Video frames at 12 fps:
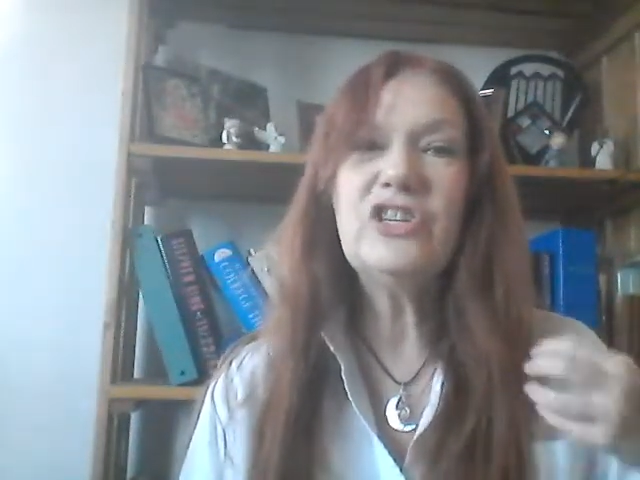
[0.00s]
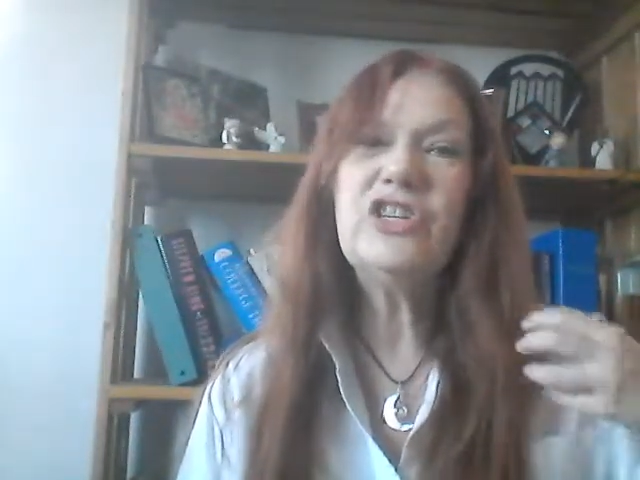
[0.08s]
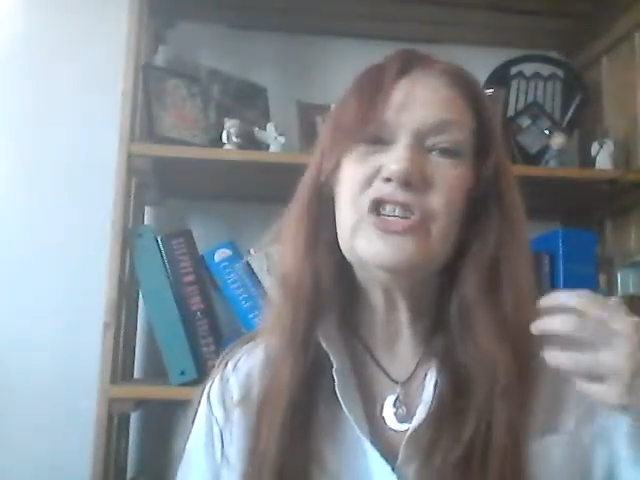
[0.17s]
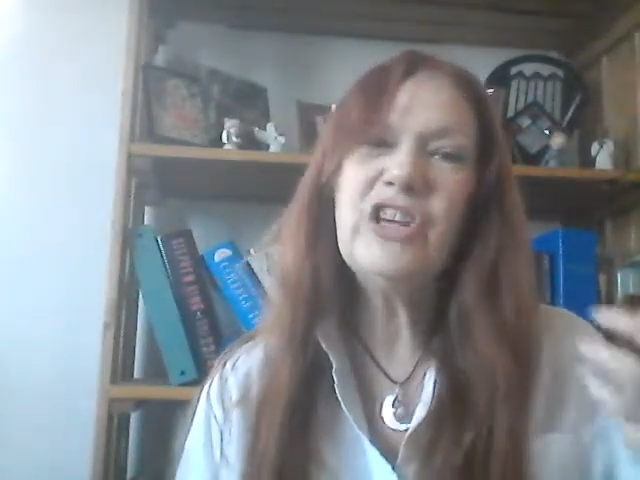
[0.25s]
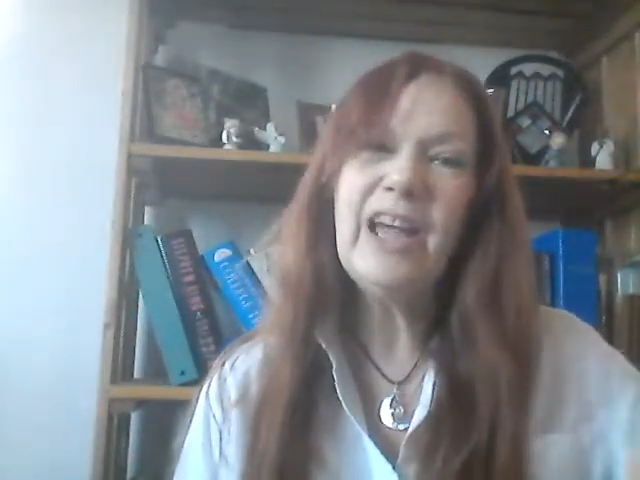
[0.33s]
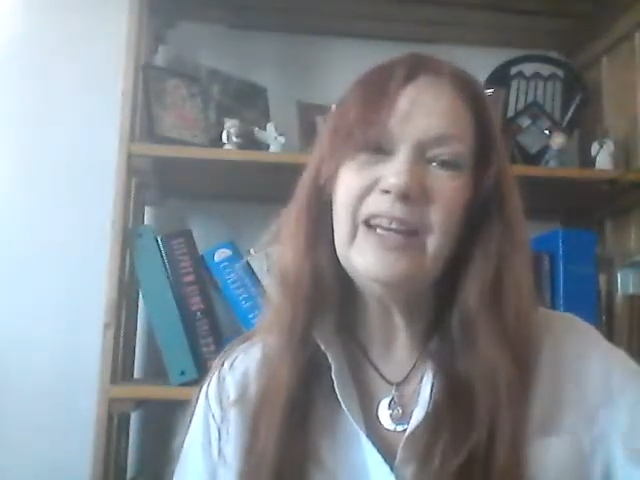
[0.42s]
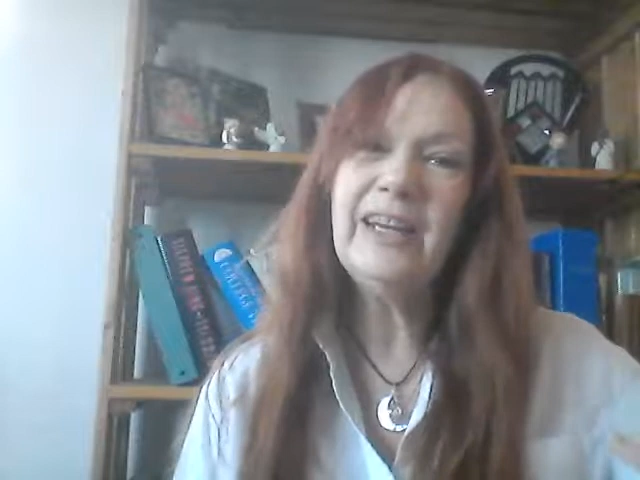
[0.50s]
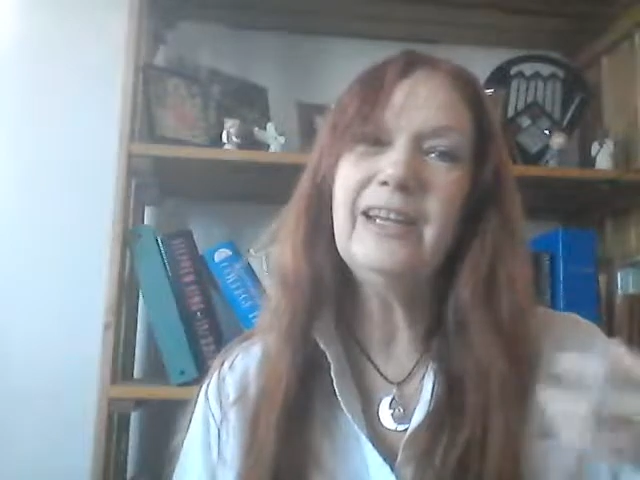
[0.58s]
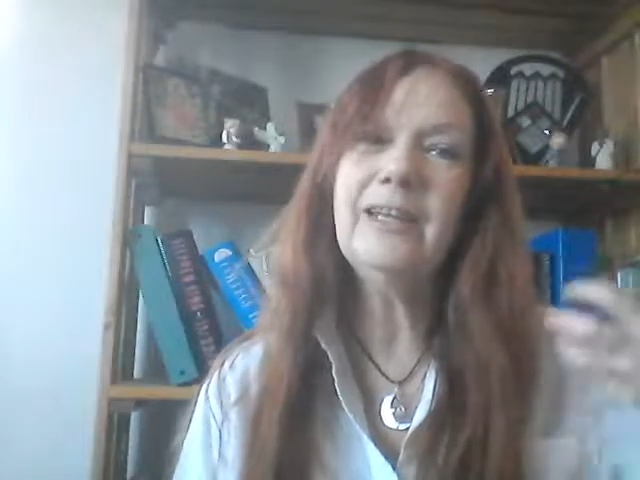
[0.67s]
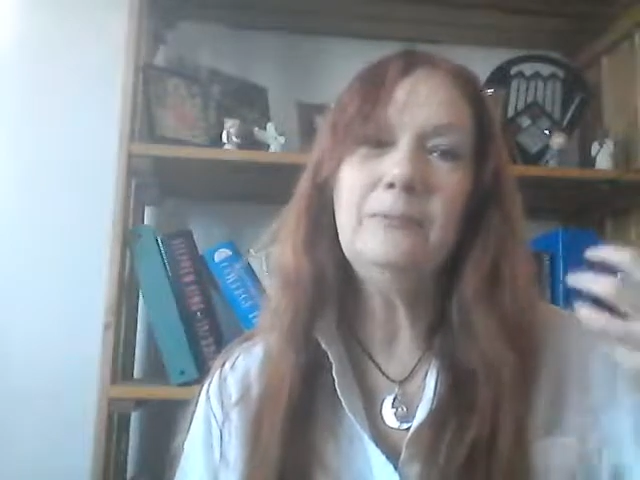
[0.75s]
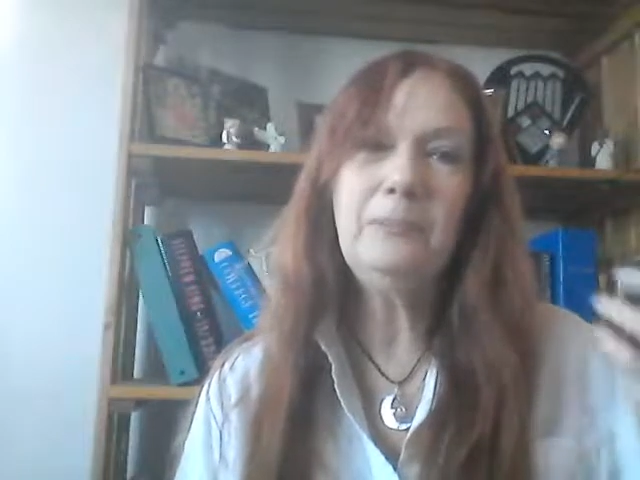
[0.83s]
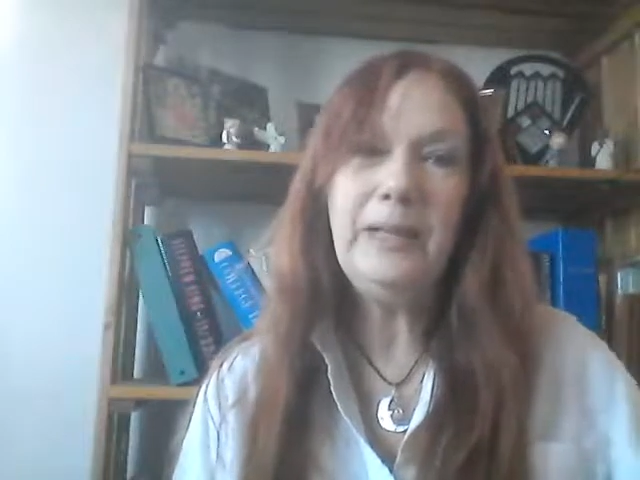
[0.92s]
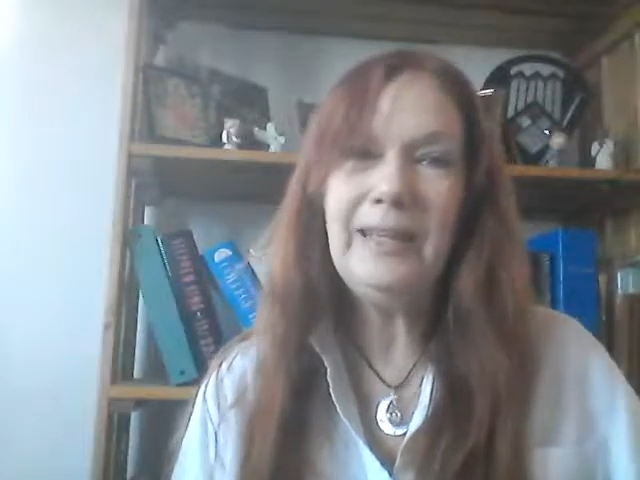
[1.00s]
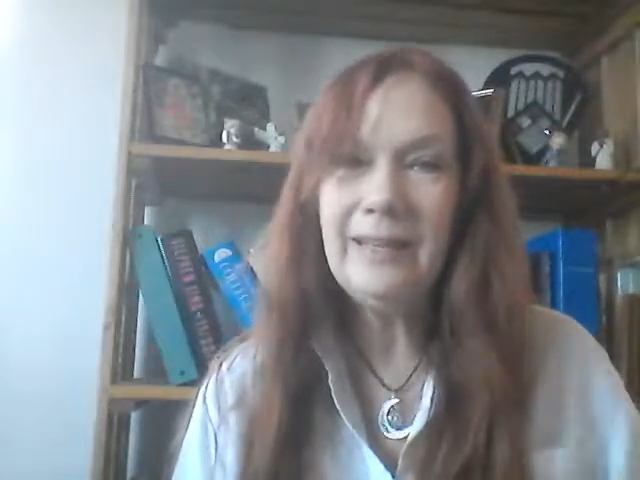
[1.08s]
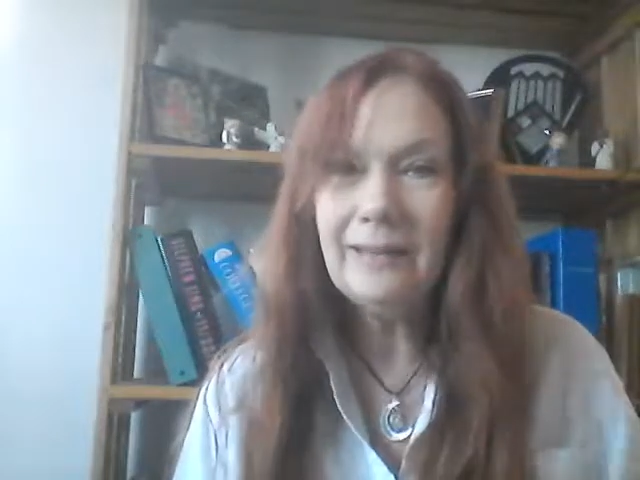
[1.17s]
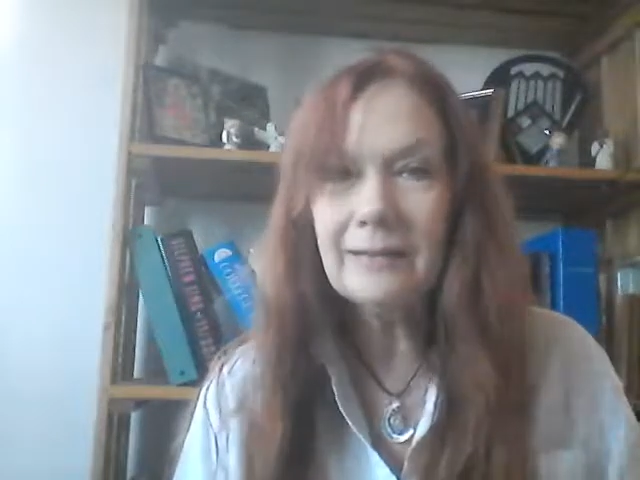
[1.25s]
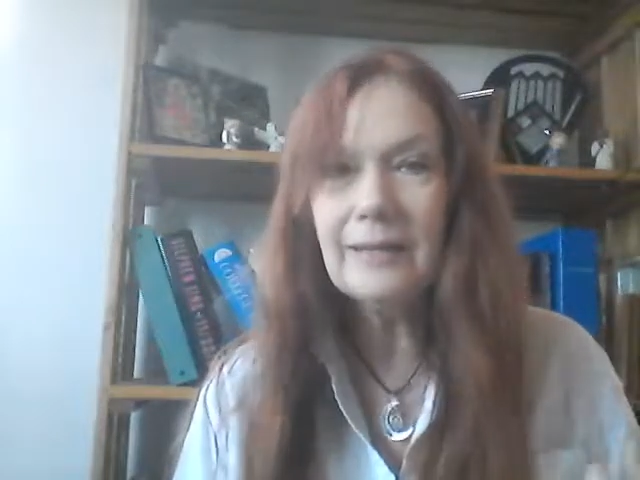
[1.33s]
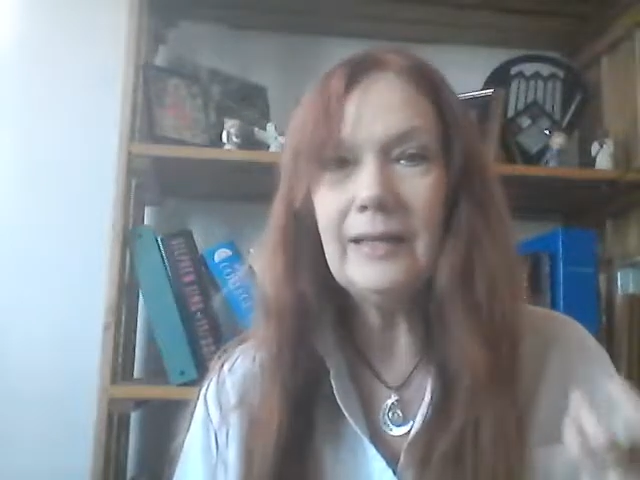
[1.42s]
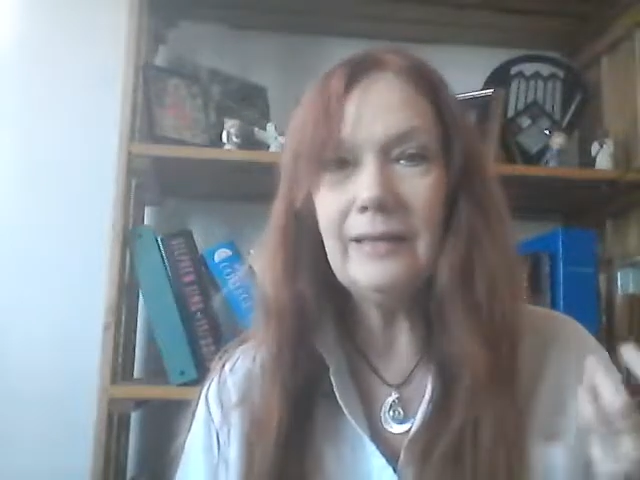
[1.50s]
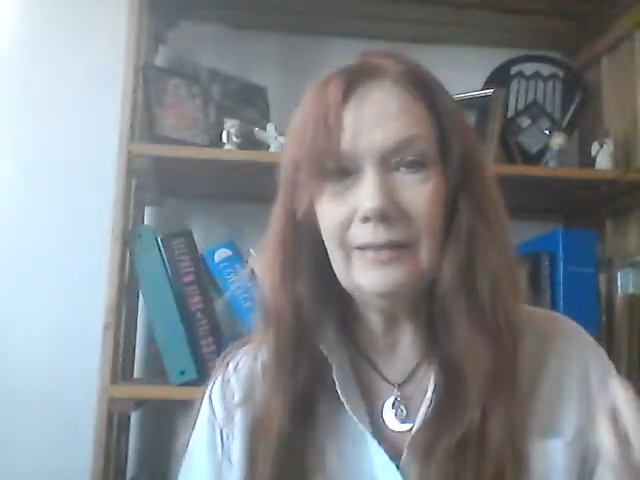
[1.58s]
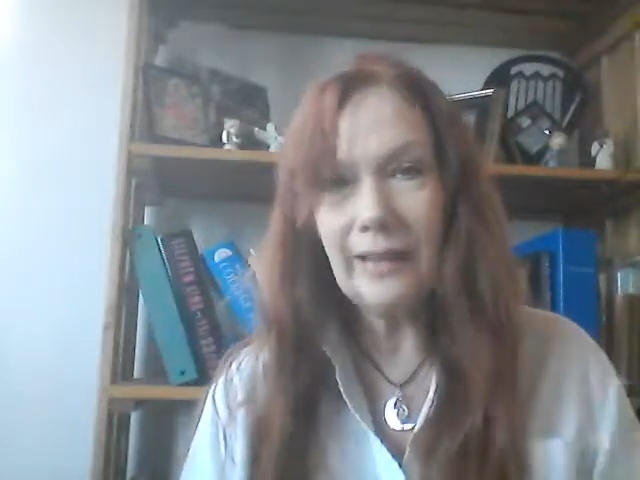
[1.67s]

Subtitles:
shedding and peeling